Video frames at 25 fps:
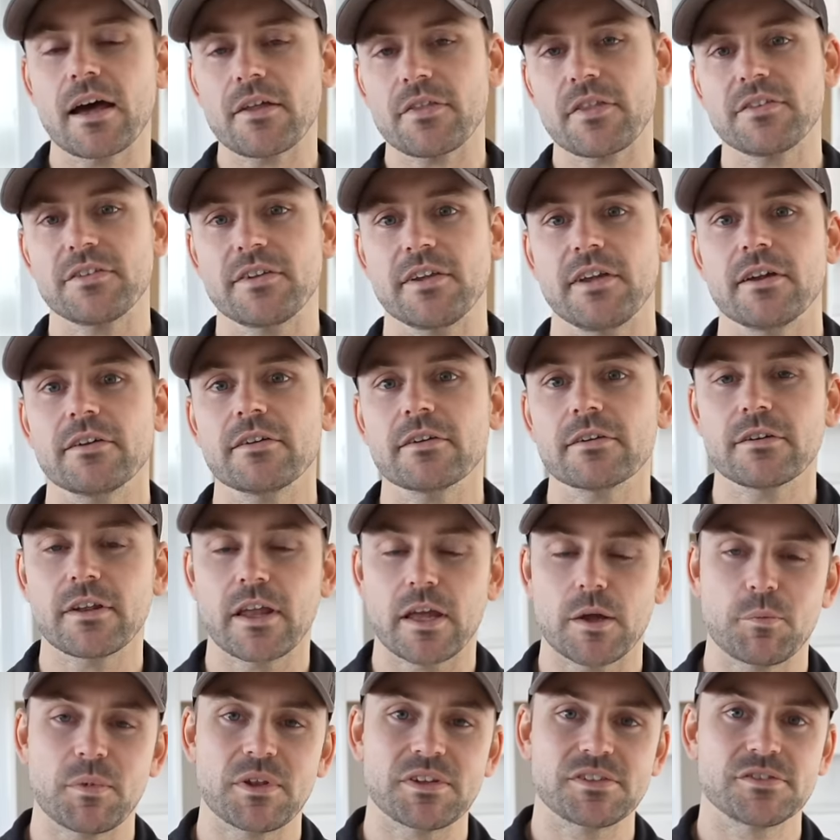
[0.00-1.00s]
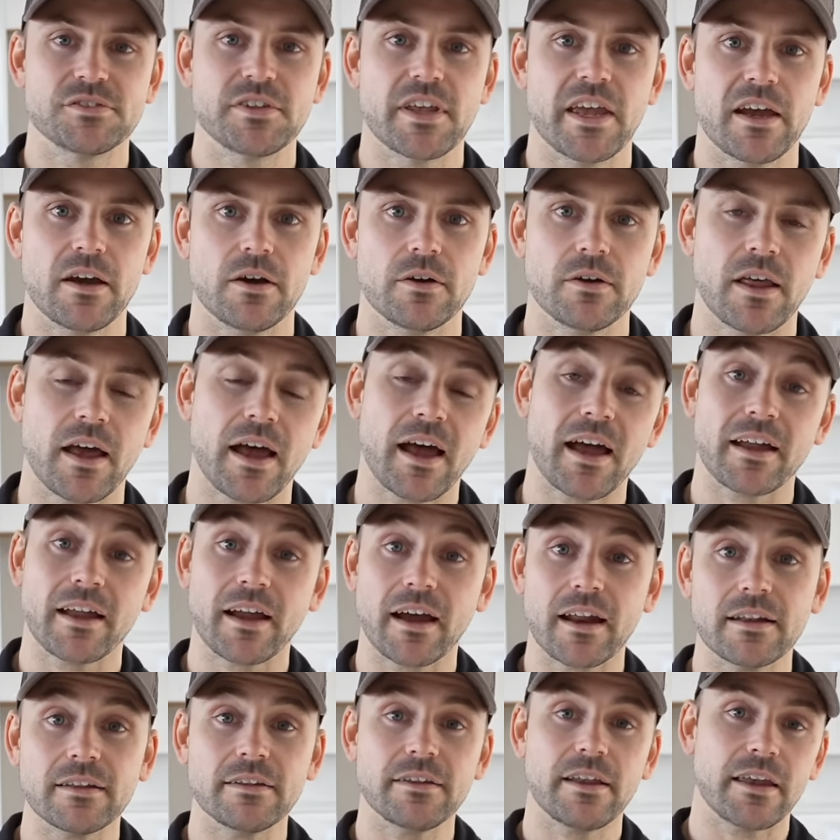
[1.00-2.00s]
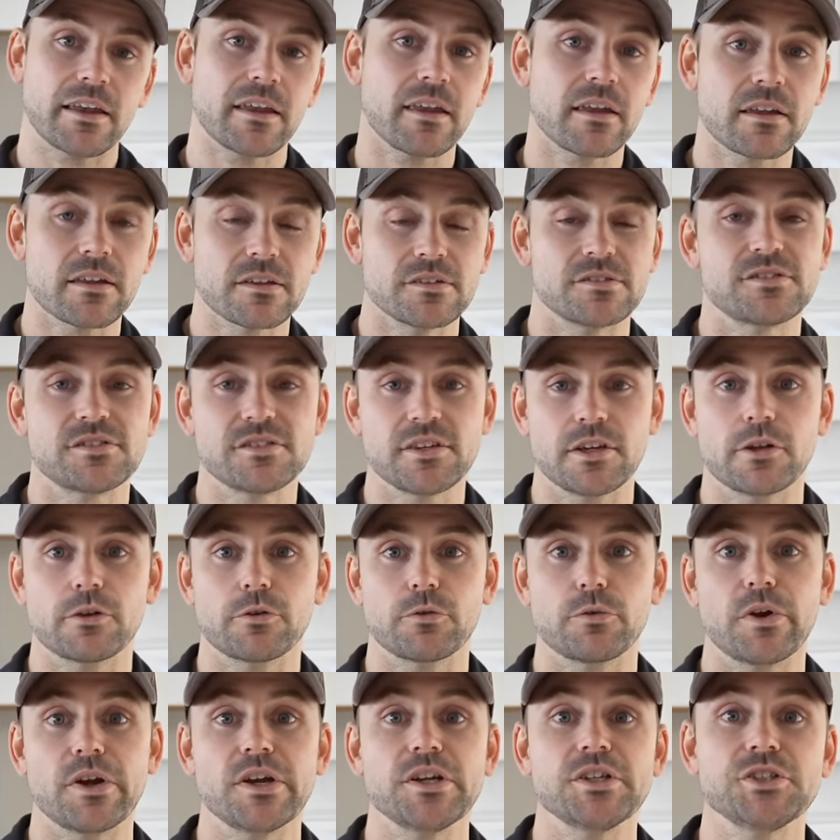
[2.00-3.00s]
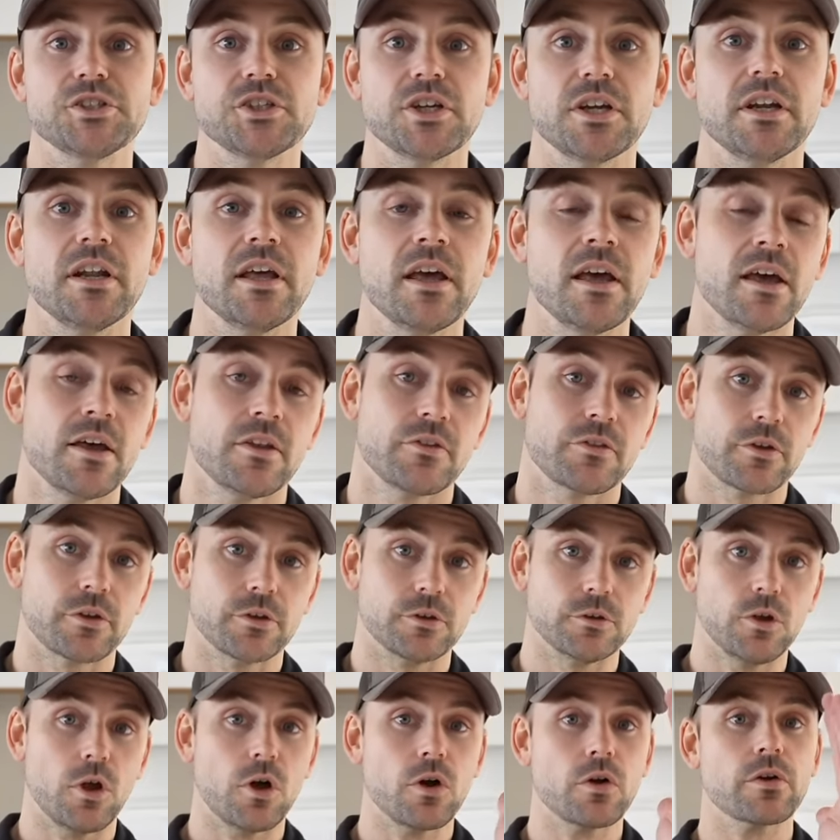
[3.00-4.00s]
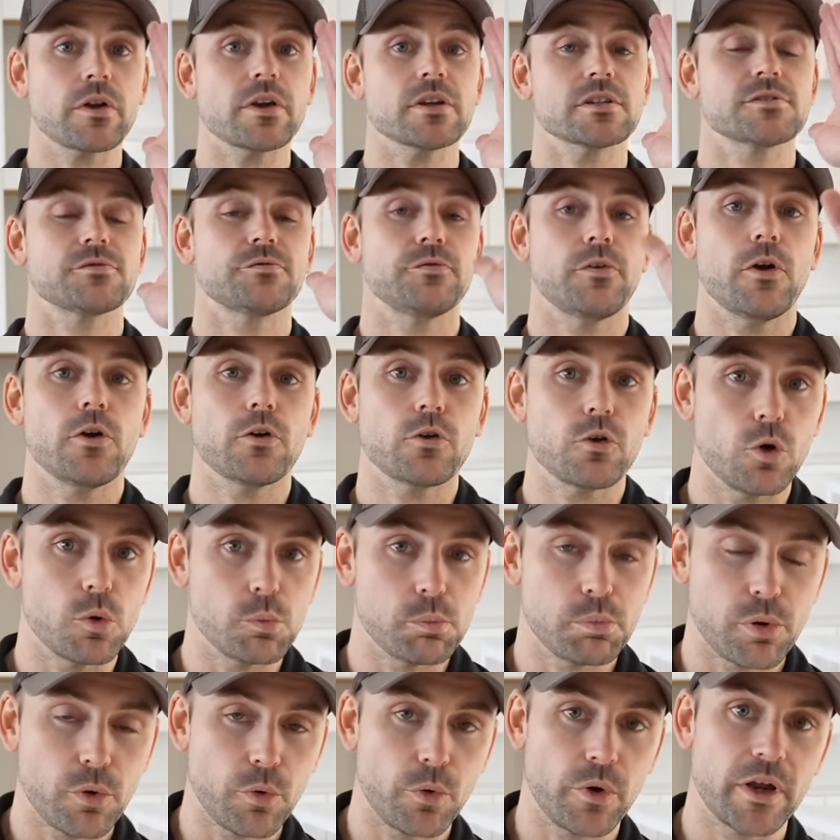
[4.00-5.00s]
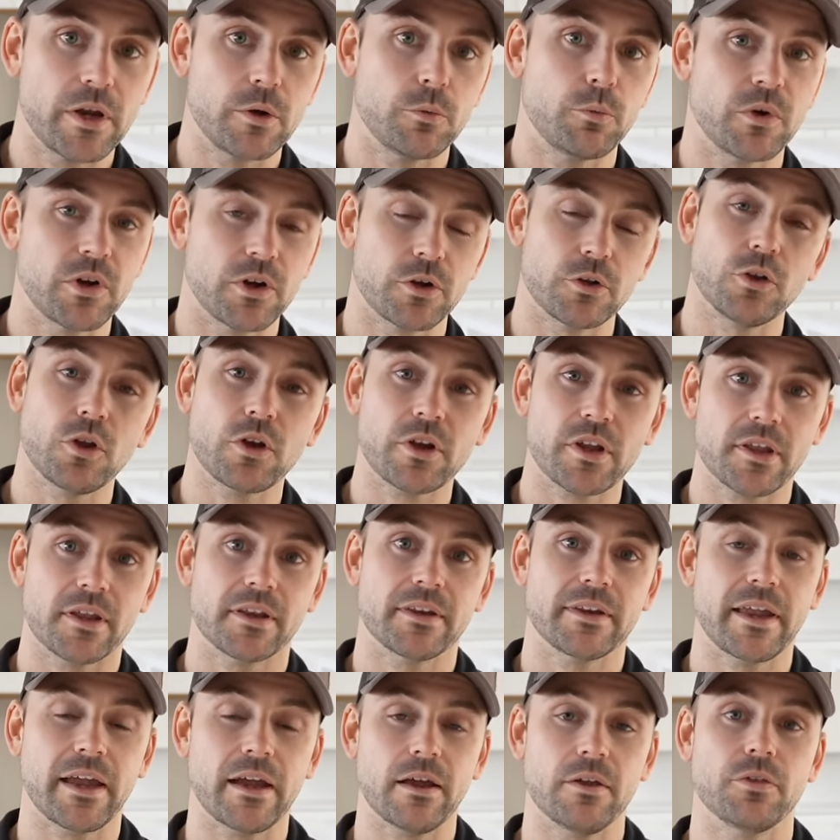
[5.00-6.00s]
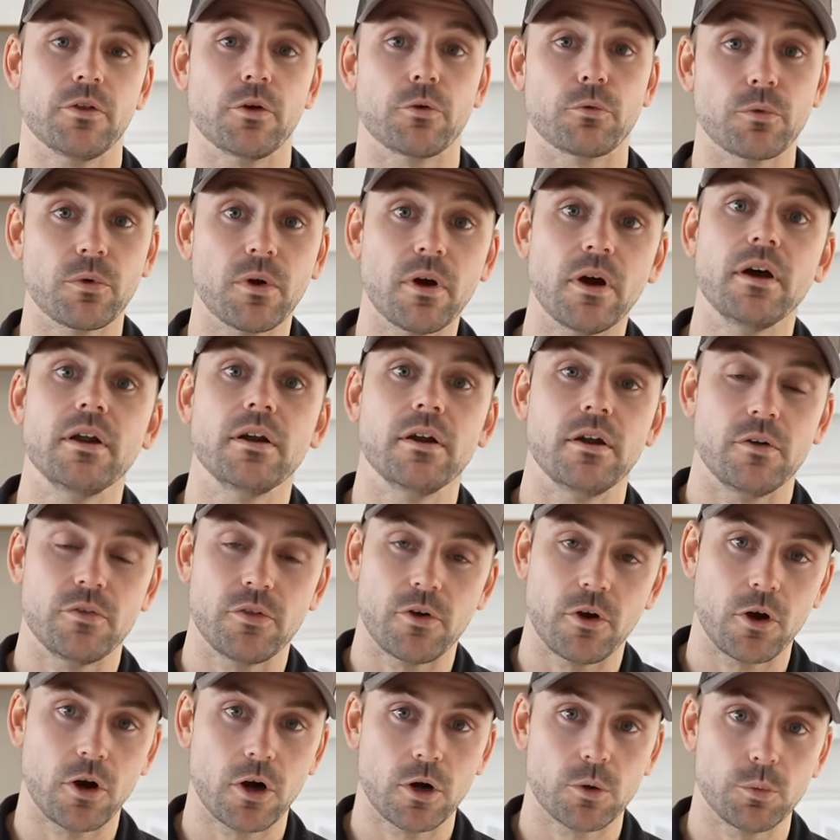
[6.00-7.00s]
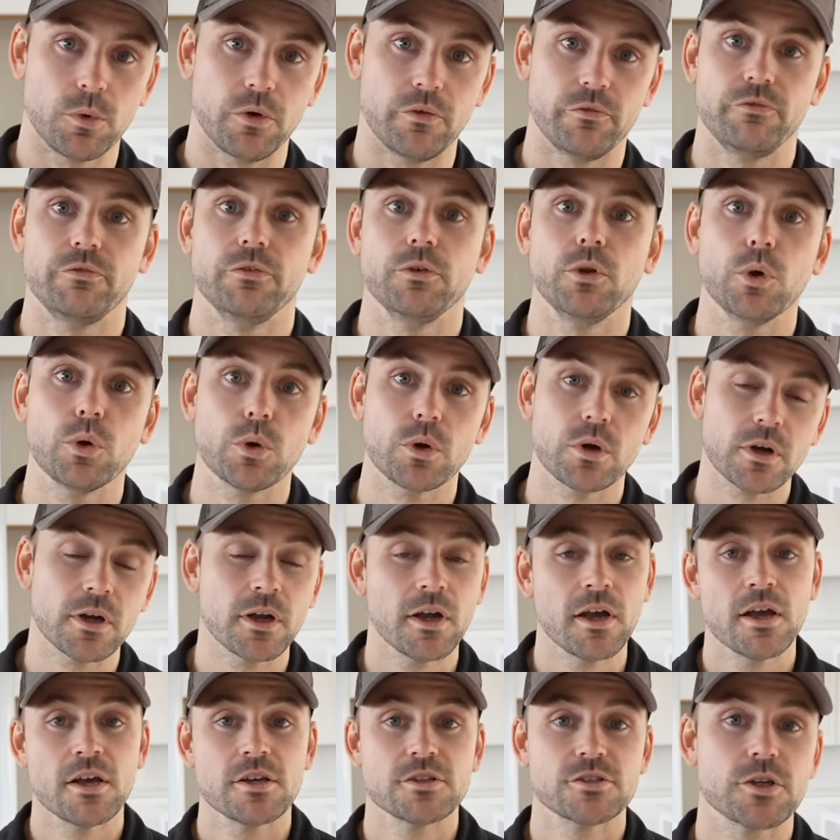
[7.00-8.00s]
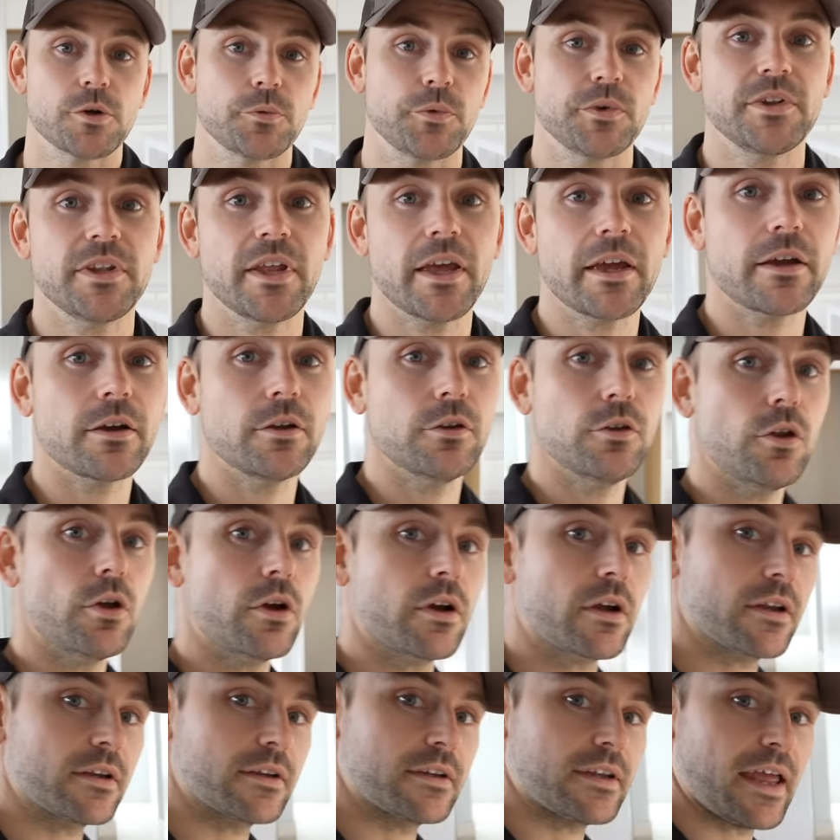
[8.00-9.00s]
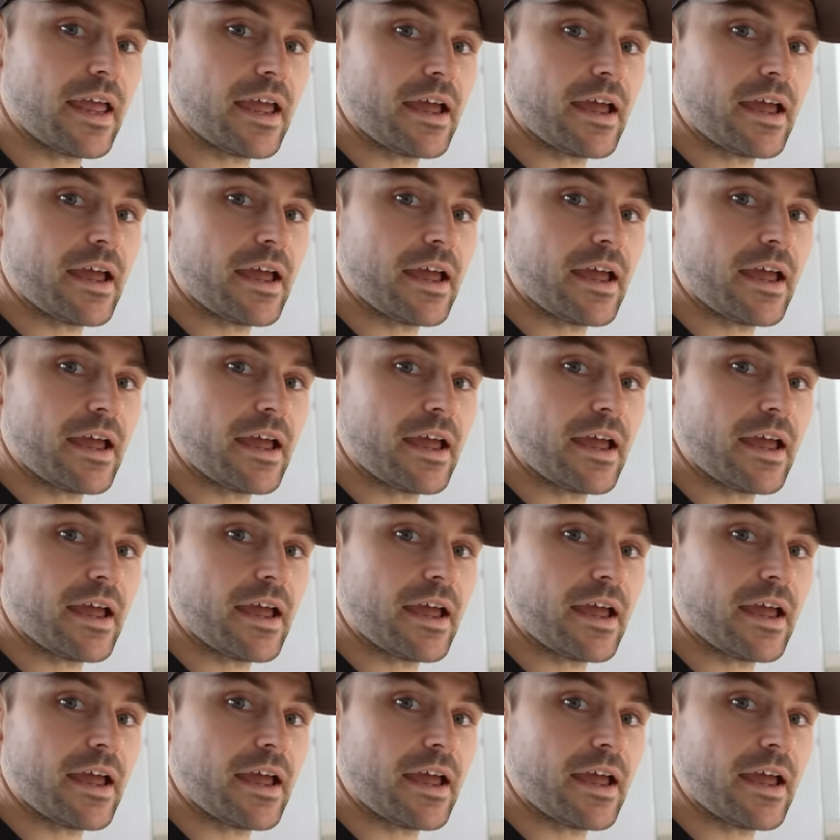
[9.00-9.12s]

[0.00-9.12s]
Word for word: Now that the underlayment's down, I gotta take in consideration the longest focal point when you're looking down the run of the hardwood floor. So if we take a look